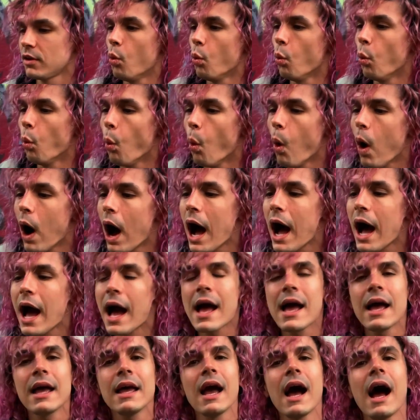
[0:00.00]

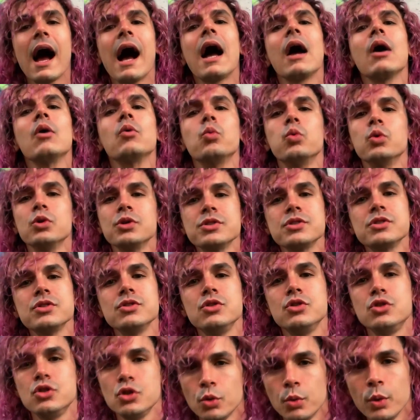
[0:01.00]
why I was
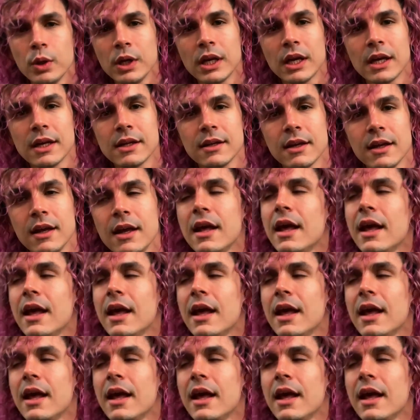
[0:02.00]
doing it.